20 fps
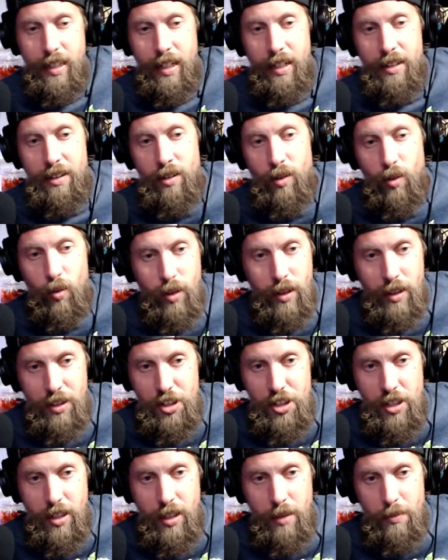yeah, you don't want
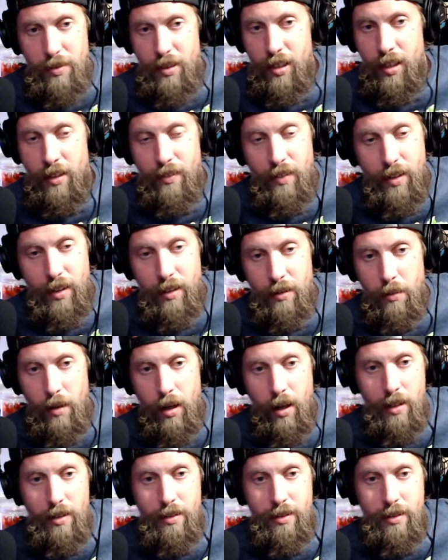a cheap TV or
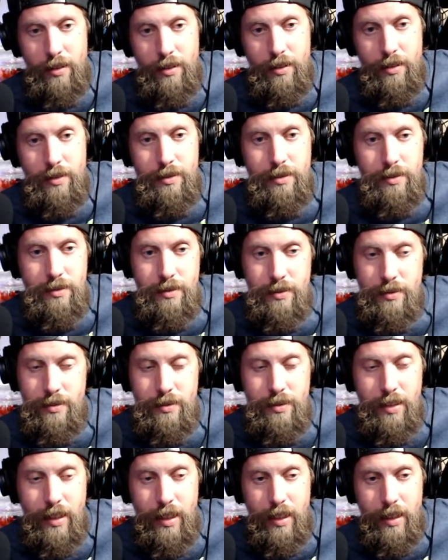monitor.
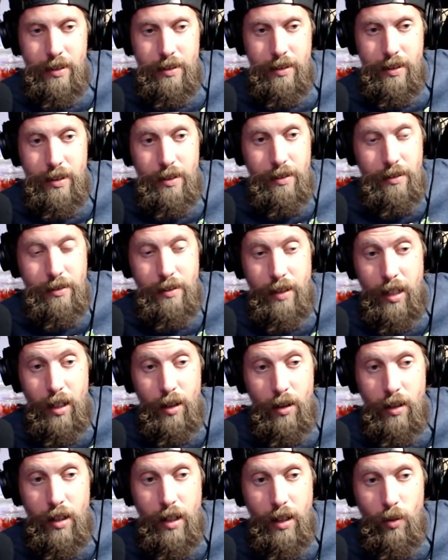You know,
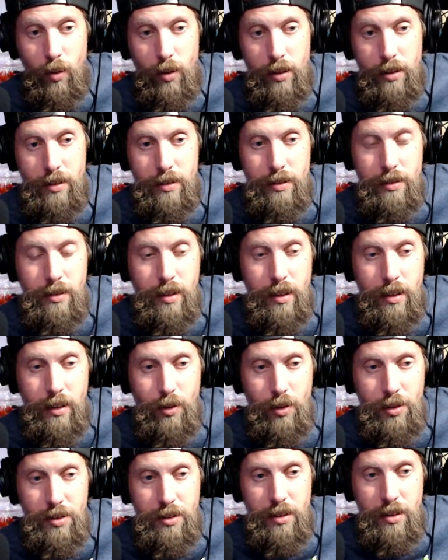I I wouldn't
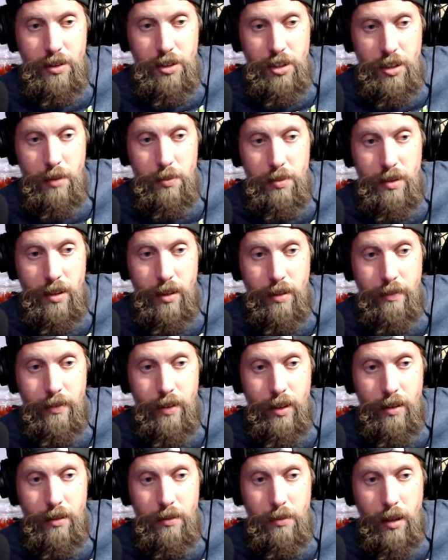get no cheap
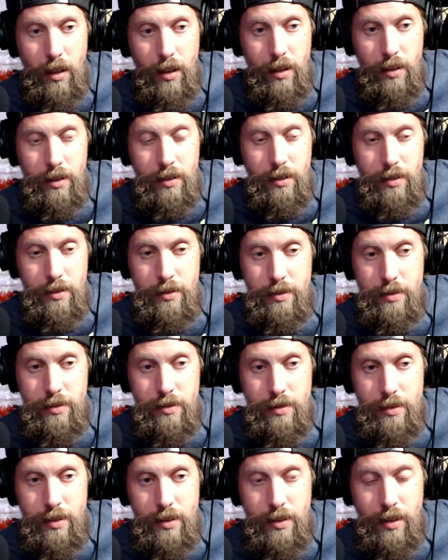TV or monitor.
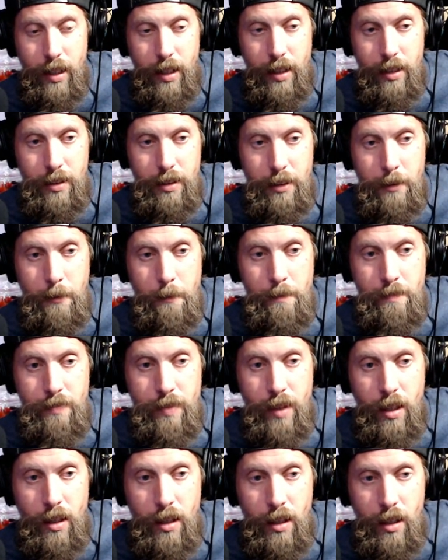Exactly.
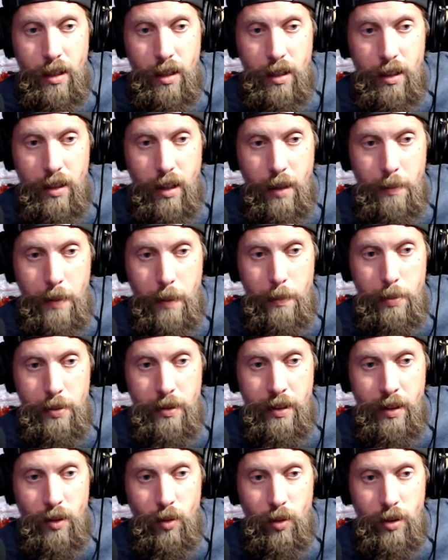Got my
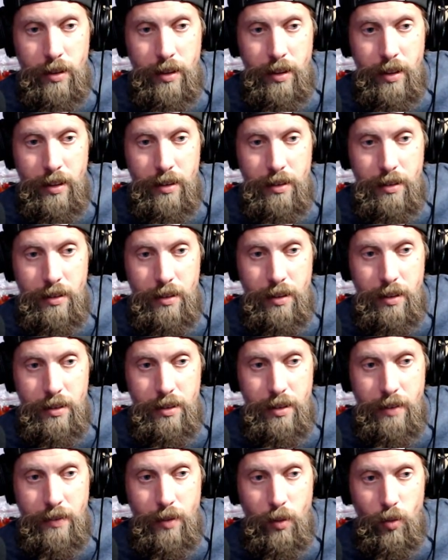pre-order in. Good
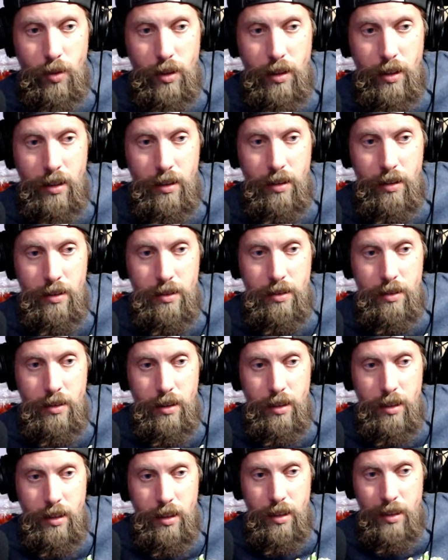luck to everyone
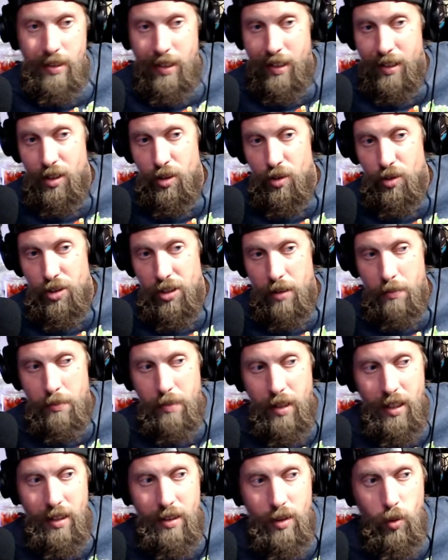else. Thank you,
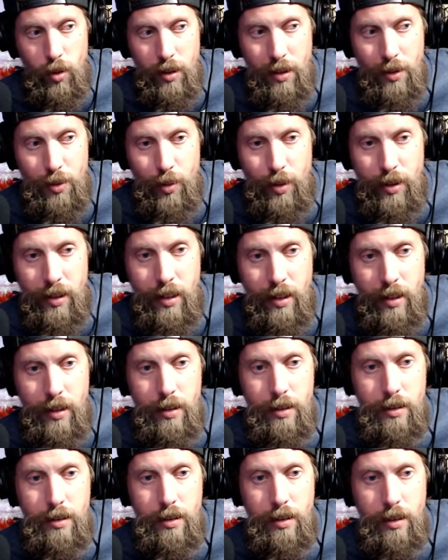
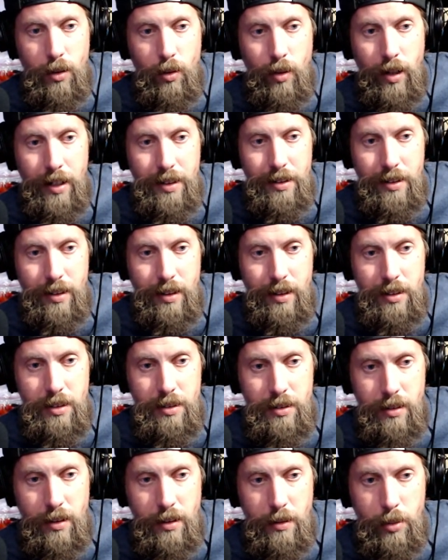Jumpman23.
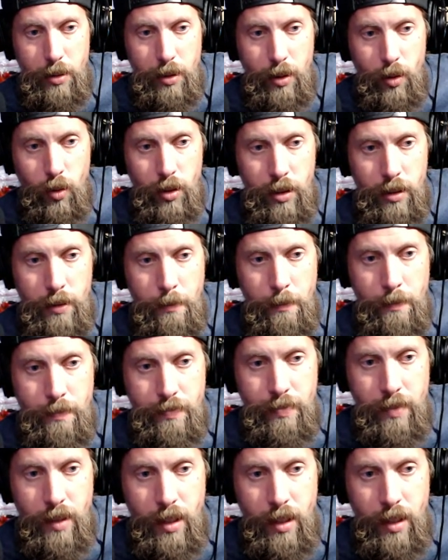Congratulations on your pre-order.